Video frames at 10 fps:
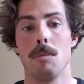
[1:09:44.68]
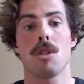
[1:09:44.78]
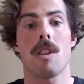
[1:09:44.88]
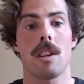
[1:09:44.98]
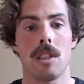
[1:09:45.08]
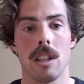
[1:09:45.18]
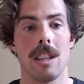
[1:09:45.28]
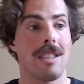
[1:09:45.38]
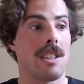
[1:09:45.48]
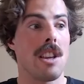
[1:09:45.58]

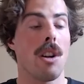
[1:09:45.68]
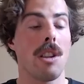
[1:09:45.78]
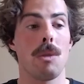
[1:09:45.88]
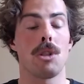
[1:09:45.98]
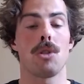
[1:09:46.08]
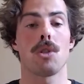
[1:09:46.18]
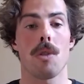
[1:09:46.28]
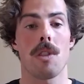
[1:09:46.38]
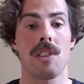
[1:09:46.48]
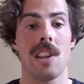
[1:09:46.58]
Democracy is the only way to
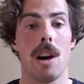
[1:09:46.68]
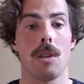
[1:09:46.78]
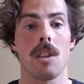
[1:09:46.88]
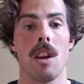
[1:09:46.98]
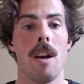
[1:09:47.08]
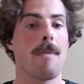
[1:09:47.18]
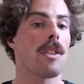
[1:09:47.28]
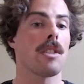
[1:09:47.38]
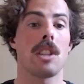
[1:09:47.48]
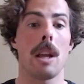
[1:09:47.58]
sort this out.
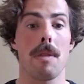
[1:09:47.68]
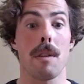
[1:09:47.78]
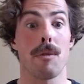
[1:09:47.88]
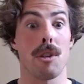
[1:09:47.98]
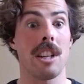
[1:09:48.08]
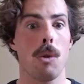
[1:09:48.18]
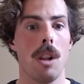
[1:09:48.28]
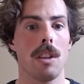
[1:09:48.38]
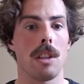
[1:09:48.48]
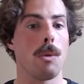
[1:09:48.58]
Same thing for
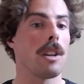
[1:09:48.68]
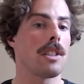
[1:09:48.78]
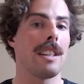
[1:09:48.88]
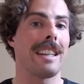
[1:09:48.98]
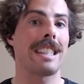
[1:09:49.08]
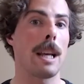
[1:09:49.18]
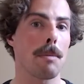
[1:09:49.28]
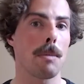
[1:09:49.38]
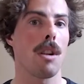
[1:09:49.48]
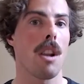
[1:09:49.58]
inequality. What's an
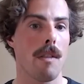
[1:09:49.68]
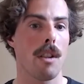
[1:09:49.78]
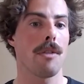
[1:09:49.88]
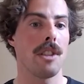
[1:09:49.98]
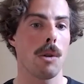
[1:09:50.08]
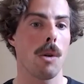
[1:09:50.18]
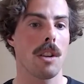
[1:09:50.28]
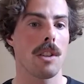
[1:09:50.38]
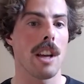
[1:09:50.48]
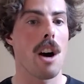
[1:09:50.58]
acceptable level of
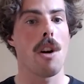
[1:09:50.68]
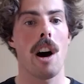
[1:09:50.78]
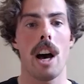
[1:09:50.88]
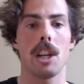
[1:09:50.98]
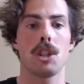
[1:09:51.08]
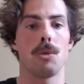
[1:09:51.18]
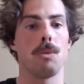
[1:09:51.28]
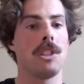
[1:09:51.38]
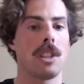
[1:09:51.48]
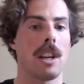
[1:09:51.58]
inequality? How high
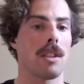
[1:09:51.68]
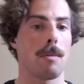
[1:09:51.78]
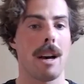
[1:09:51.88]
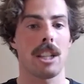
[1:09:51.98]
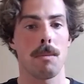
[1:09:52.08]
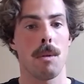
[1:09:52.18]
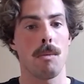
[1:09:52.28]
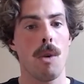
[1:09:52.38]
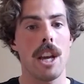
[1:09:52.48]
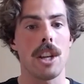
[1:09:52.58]
should we set the
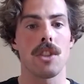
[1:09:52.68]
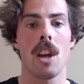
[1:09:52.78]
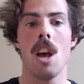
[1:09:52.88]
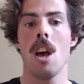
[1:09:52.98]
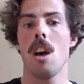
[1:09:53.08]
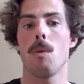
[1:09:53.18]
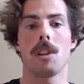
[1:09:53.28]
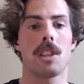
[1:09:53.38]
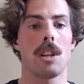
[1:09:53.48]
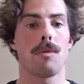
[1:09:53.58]
maximum wage?
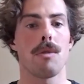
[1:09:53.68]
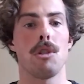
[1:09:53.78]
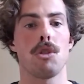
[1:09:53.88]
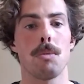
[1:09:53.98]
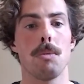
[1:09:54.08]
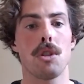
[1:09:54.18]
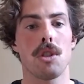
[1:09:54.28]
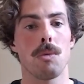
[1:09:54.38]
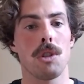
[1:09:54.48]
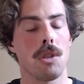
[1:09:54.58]
What kind of
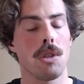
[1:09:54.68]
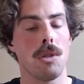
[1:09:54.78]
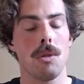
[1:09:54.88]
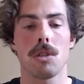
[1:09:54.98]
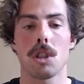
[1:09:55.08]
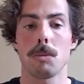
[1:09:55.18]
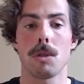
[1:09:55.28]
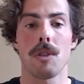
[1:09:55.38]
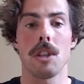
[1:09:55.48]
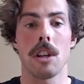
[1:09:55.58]
redistribution we should do in
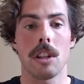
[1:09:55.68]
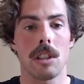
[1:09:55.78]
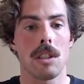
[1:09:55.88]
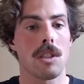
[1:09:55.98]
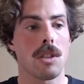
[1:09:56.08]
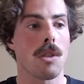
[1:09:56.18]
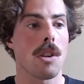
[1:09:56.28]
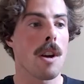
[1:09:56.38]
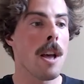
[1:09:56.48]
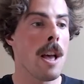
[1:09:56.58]
terms of inheritance
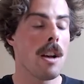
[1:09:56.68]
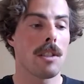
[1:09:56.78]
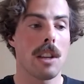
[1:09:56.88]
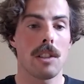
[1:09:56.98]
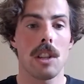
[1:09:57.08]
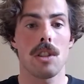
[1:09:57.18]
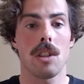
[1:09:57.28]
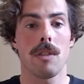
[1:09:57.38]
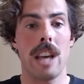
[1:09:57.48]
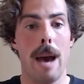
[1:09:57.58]
or
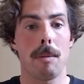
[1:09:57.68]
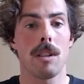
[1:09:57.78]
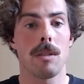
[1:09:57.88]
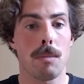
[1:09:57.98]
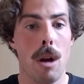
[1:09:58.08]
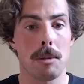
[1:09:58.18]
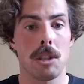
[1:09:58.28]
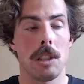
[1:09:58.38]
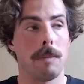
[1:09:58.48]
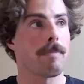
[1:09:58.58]
taxation of capital and
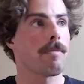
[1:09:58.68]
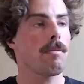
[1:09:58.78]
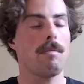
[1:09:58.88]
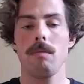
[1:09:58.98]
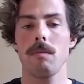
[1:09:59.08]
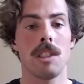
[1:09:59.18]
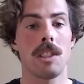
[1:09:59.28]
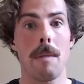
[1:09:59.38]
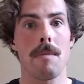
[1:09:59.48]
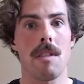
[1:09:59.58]
property.
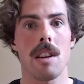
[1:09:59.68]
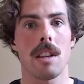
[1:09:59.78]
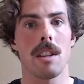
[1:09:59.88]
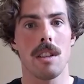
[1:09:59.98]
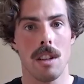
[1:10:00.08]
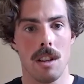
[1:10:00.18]
Same thing.